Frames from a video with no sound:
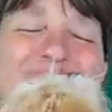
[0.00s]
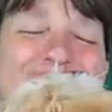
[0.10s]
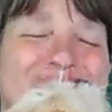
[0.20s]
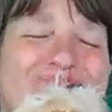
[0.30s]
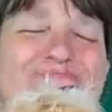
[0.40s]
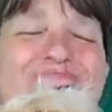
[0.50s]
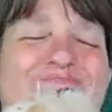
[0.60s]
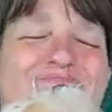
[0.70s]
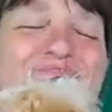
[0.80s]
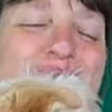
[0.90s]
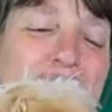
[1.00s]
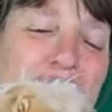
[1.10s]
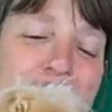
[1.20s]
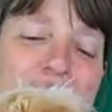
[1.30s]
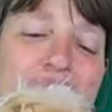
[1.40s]
Uh, he's young,
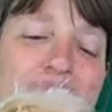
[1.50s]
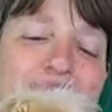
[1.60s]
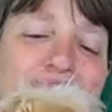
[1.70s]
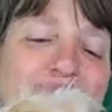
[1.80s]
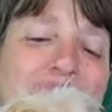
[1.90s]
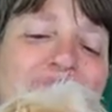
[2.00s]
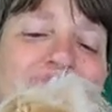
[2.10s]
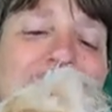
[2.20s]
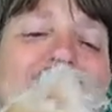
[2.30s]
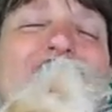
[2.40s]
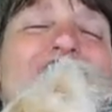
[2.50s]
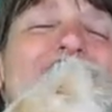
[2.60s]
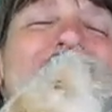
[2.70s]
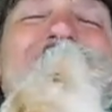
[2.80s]
about a year old, a little more maybe.